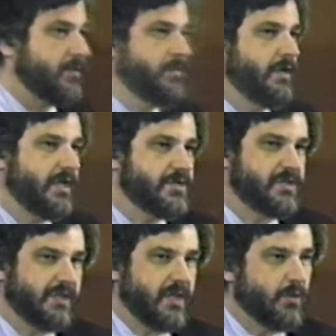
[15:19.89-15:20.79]
them is
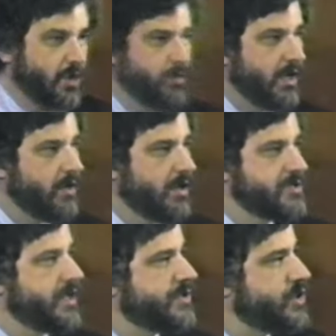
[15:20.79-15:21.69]
that they were only
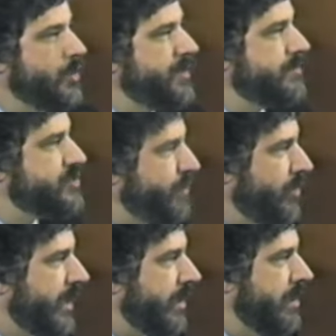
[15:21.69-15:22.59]
laws against opium
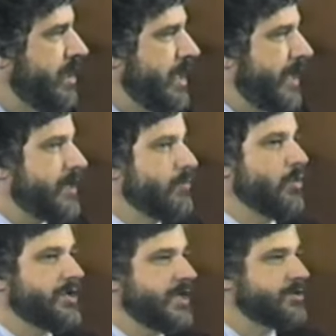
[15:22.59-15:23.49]
smoking and
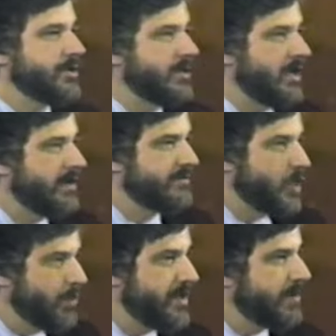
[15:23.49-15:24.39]
importation of
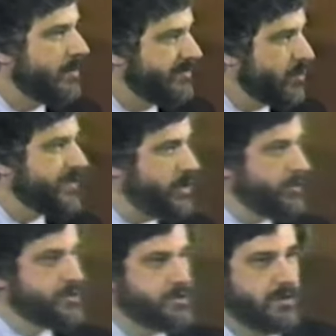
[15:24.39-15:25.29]
opium for the
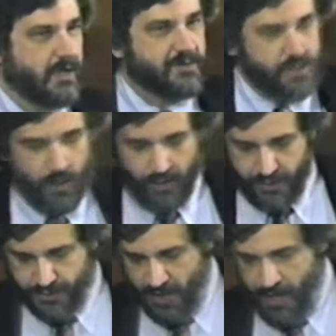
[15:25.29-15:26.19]
use of
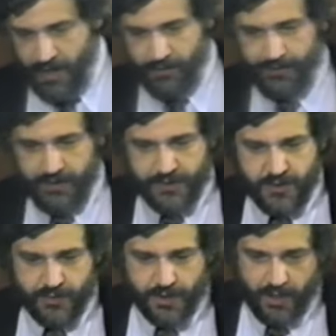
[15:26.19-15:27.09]
smokers. The thing that's
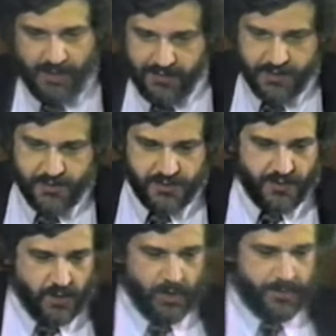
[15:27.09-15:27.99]
interesting about this is
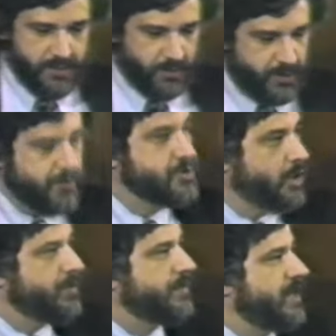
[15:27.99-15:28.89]
that the only people who used
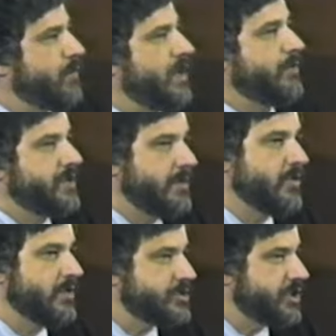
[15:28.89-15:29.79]
opium that way were the
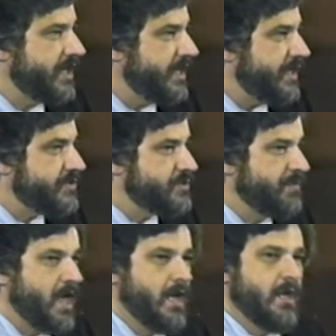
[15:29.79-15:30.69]
immigrant
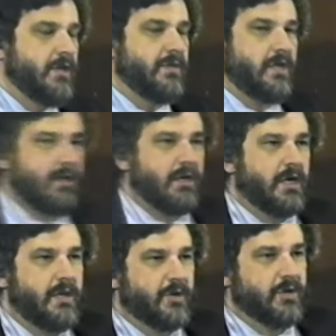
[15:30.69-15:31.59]
Chinese. The
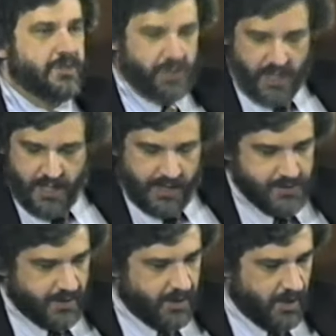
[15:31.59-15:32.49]
uh, immigrant
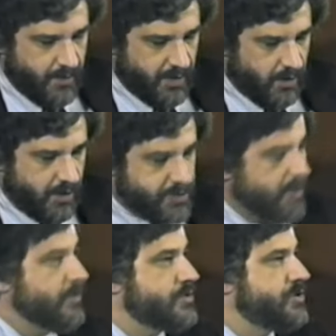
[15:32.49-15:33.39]
Chinese had come in large
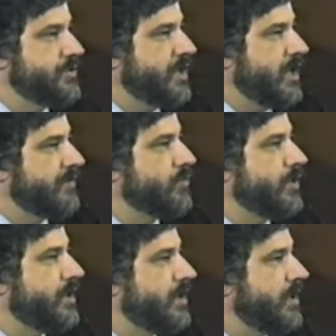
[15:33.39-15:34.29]
numbers to
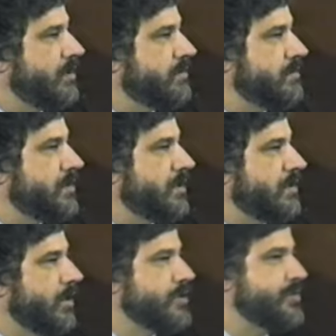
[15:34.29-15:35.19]
California in uh,
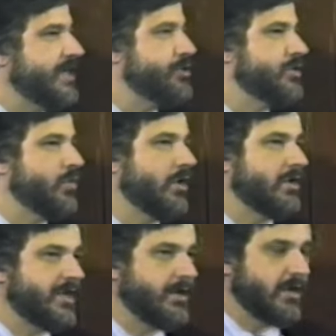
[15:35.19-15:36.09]
large measure to work
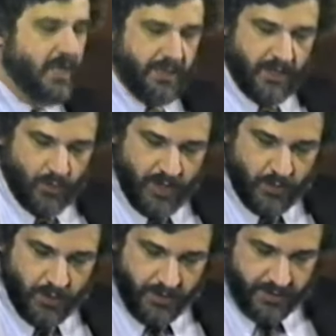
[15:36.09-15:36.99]
on the Intercontinental
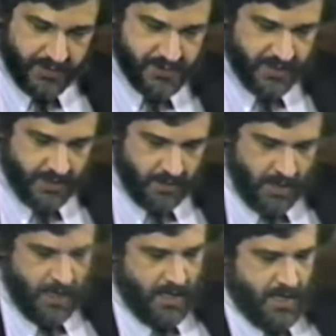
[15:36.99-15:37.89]
Railroad on this end
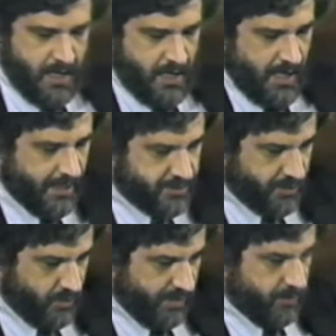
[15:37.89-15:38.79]
and to
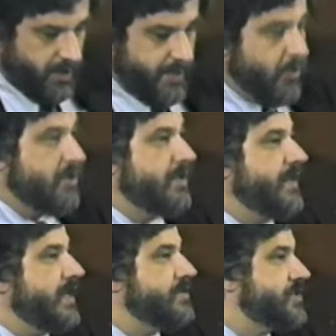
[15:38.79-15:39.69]
do other labor, and then
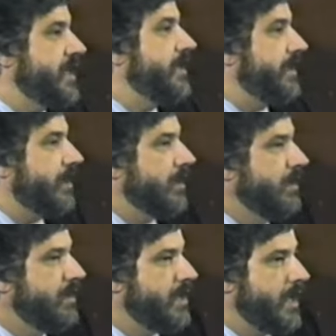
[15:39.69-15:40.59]
they had stayed here.
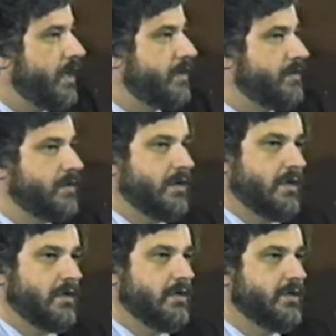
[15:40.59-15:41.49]
And
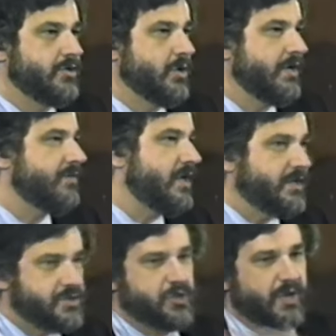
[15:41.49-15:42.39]
uh, during
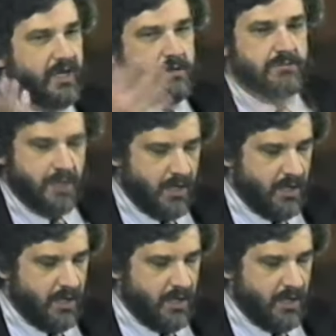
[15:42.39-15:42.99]
the ensuing